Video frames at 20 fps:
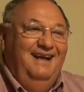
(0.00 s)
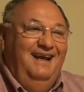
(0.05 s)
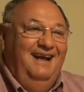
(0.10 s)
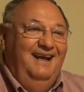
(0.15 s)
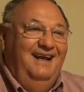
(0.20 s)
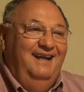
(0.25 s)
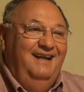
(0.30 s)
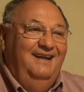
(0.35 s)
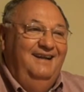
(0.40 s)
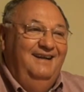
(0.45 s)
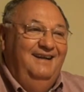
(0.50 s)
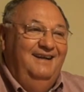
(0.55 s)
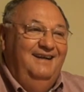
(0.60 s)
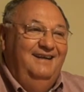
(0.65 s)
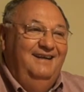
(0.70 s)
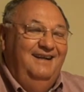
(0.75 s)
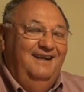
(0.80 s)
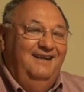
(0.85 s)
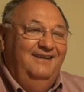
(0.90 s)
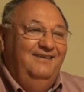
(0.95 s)
And
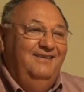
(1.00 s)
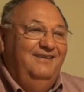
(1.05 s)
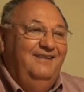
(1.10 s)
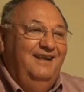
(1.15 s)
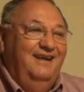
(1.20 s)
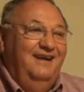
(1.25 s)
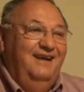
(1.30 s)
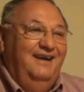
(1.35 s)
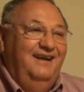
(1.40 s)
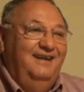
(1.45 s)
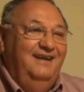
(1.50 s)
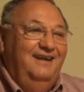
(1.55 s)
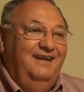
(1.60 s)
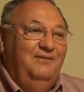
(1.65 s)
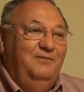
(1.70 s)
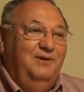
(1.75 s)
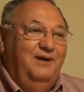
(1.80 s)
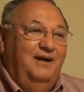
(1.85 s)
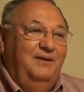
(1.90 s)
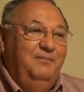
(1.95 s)
the other thing I
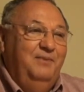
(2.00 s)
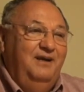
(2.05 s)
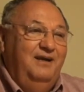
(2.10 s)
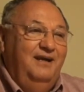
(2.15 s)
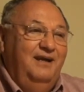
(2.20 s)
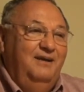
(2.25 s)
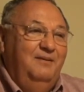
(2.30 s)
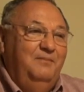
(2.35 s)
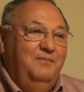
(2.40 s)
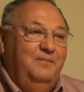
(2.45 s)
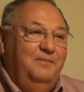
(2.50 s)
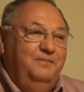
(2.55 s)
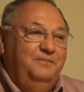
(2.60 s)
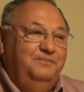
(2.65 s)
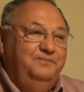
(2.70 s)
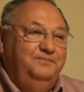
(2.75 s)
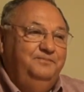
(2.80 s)
did when I became